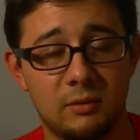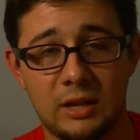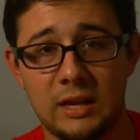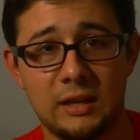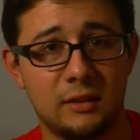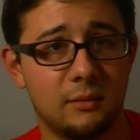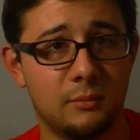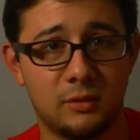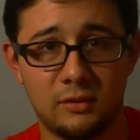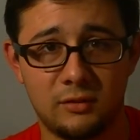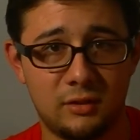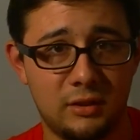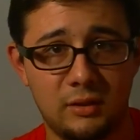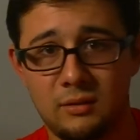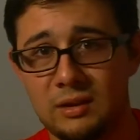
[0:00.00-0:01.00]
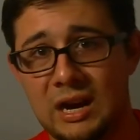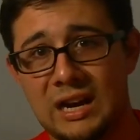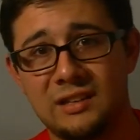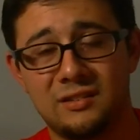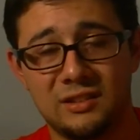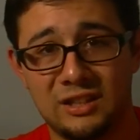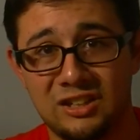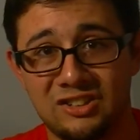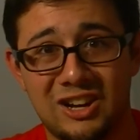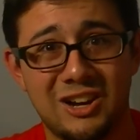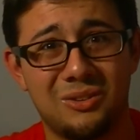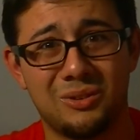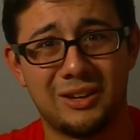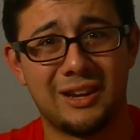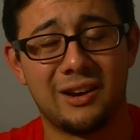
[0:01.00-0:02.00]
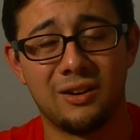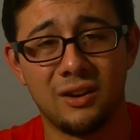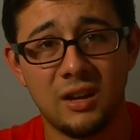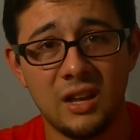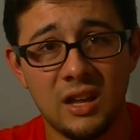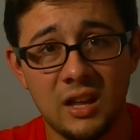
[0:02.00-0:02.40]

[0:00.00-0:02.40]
Take them to see Ice Age. I don't care.